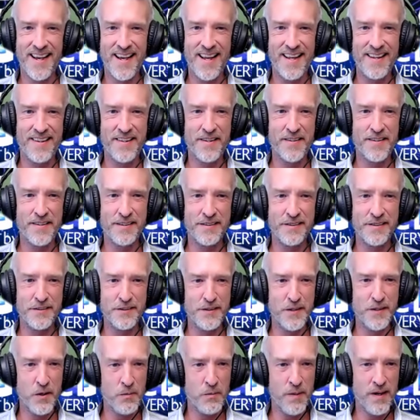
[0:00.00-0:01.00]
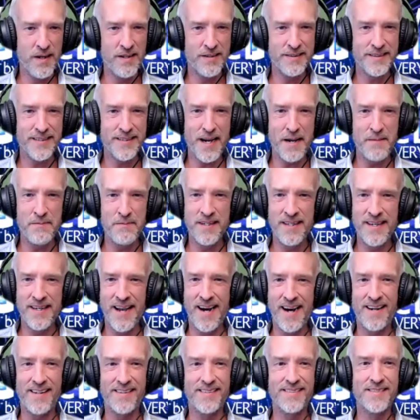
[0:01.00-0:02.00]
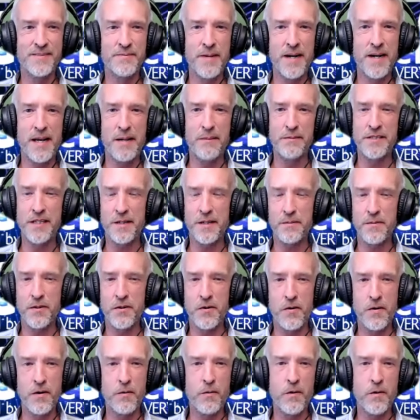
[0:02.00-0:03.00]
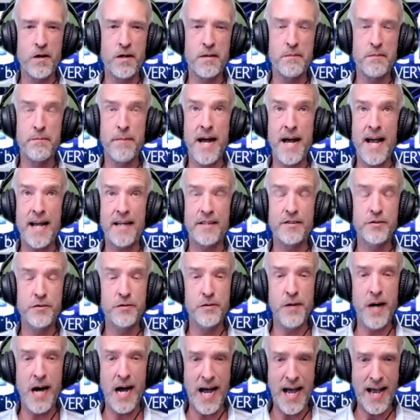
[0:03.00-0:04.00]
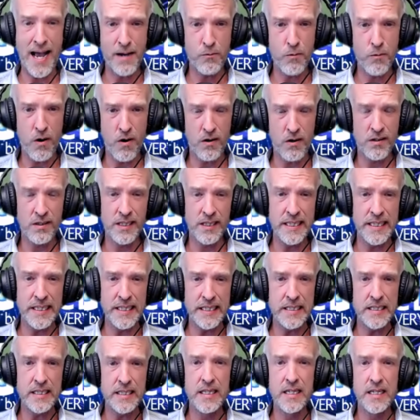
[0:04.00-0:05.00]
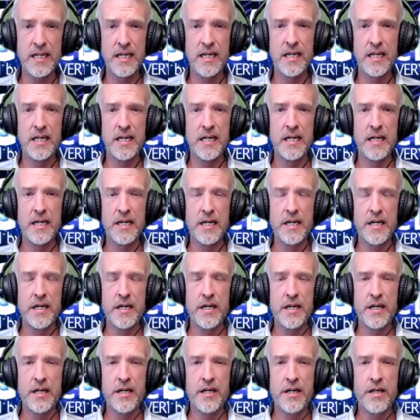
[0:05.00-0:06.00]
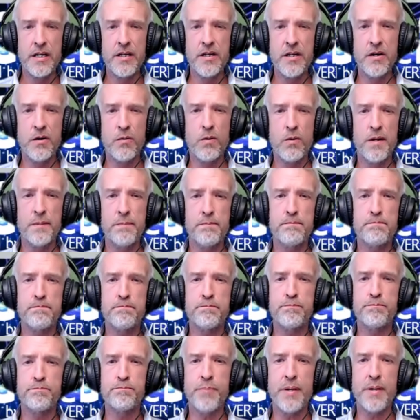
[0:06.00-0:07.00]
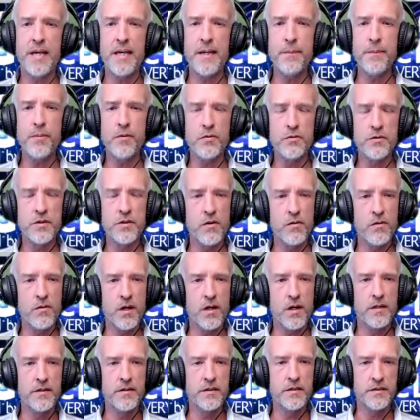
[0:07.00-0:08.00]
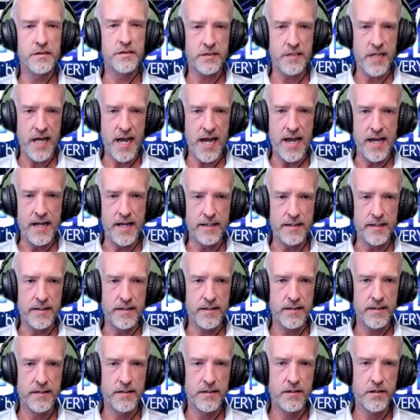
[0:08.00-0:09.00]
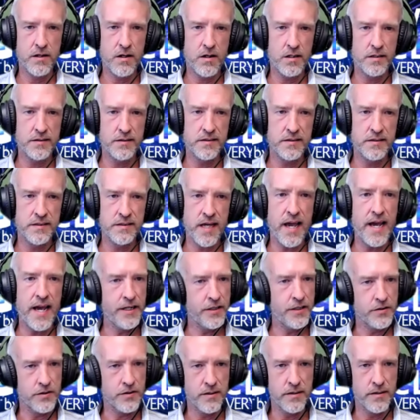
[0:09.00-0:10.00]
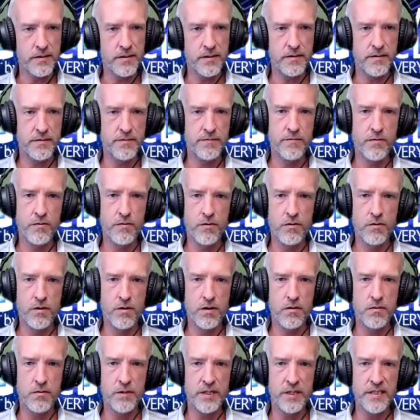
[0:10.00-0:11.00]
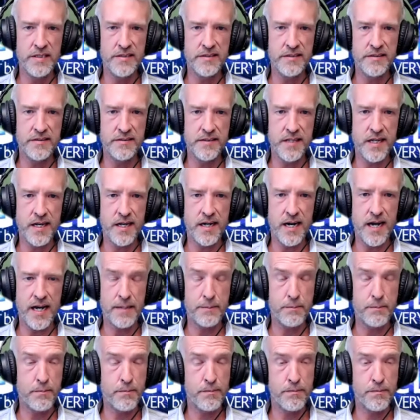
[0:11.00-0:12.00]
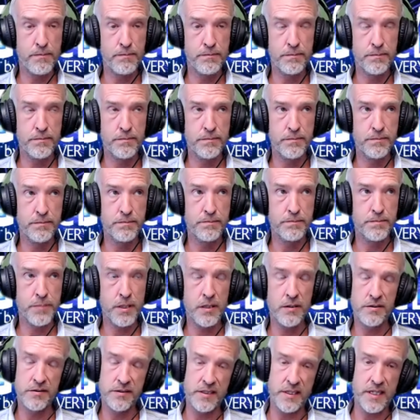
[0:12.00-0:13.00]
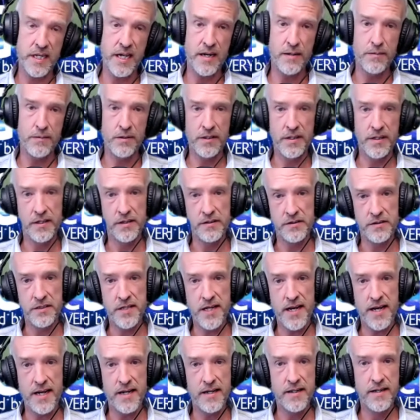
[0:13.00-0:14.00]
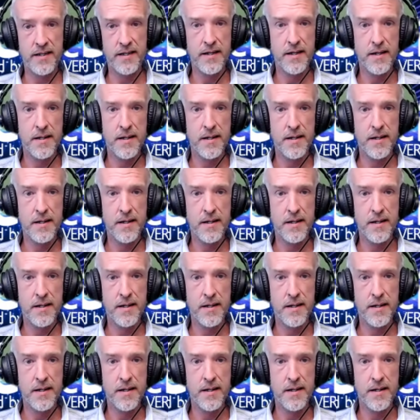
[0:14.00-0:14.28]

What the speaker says: And there is no better time than now. My name is Eric McCoy. Welcome back to High Wall Clean. You know, what people don't understand causes hatred for reasons that I personally can't really understand.